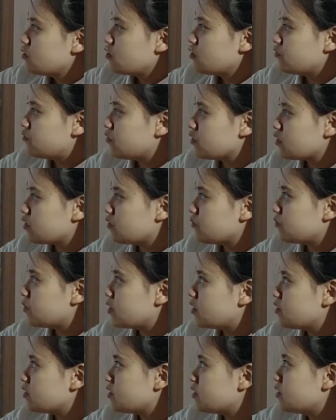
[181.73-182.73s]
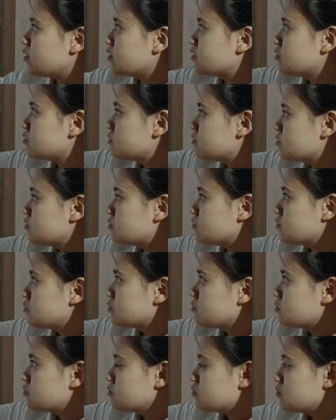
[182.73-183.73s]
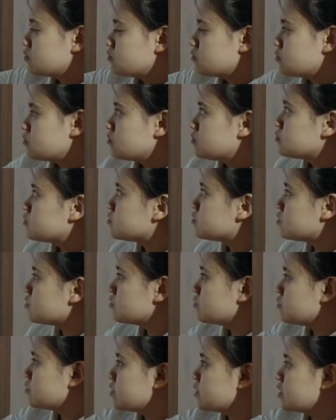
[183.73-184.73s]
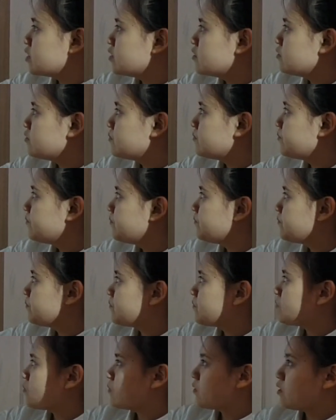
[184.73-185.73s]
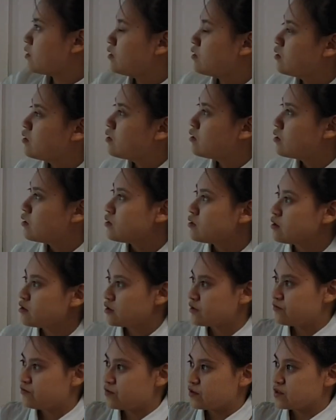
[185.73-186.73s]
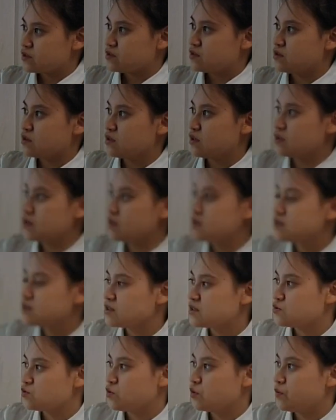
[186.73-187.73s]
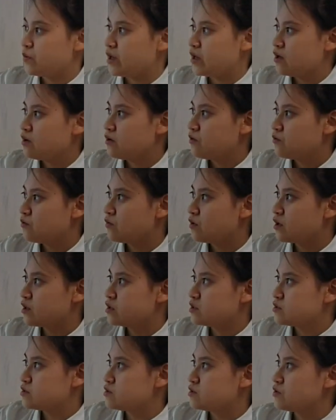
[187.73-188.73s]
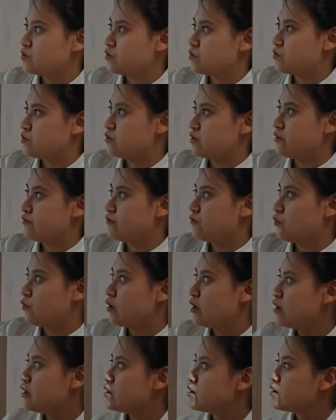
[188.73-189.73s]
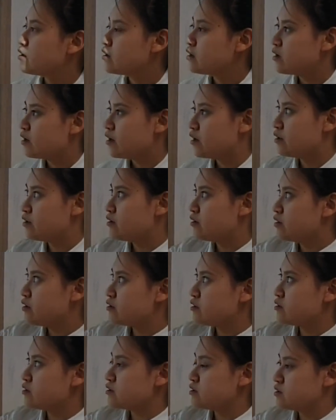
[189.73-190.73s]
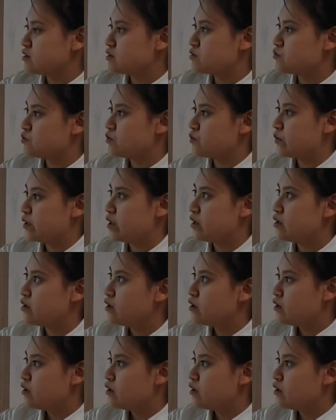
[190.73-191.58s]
if we compare here to here, the distance will be 1, 2, 3, 4, and here the distance will be